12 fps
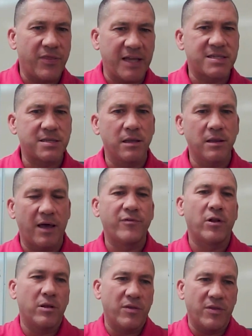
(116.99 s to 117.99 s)
That's the
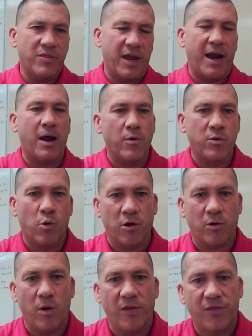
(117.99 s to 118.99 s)
level that I would
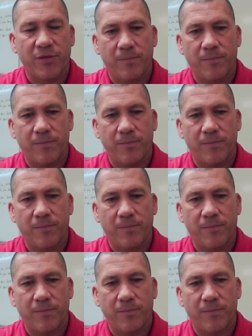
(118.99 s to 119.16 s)
work with.